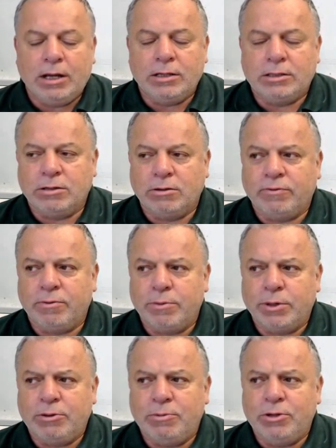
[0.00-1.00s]
And so from
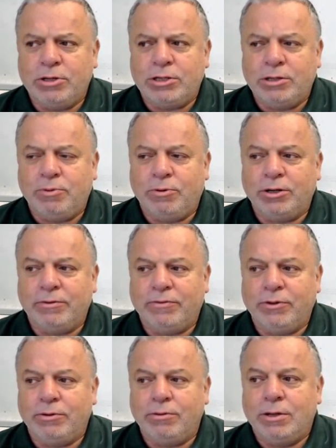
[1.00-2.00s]
a community point of
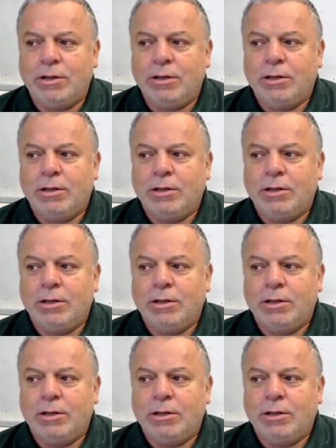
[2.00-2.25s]
view,